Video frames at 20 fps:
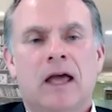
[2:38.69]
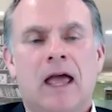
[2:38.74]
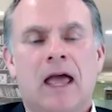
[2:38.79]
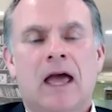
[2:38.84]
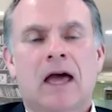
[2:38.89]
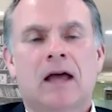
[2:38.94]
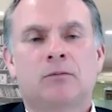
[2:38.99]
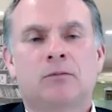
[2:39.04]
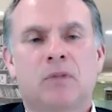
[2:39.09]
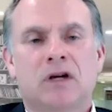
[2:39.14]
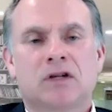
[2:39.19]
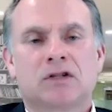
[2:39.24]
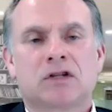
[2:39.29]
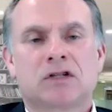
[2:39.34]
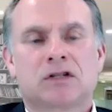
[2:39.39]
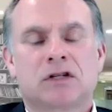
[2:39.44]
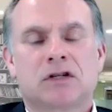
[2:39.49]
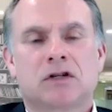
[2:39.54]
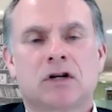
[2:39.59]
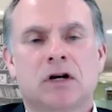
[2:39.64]
and
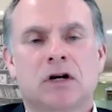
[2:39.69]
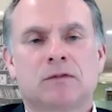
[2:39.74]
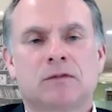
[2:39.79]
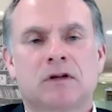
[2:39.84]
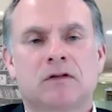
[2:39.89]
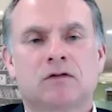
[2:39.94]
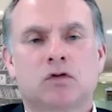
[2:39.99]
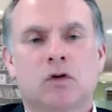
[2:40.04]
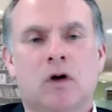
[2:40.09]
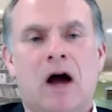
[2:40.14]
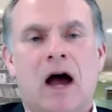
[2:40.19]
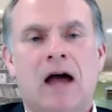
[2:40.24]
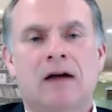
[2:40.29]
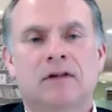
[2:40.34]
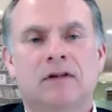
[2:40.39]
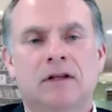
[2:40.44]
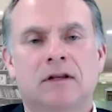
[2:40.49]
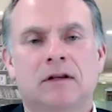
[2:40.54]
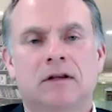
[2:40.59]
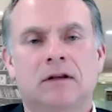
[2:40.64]
business in terms of
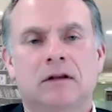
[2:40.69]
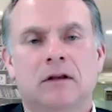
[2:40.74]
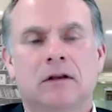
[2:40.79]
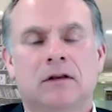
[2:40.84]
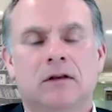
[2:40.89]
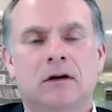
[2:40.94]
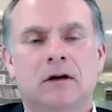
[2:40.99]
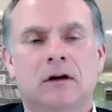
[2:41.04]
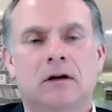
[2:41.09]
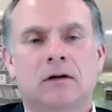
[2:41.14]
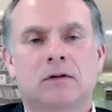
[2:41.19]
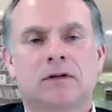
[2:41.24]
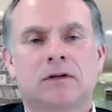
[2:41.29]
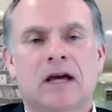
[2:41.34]
driving the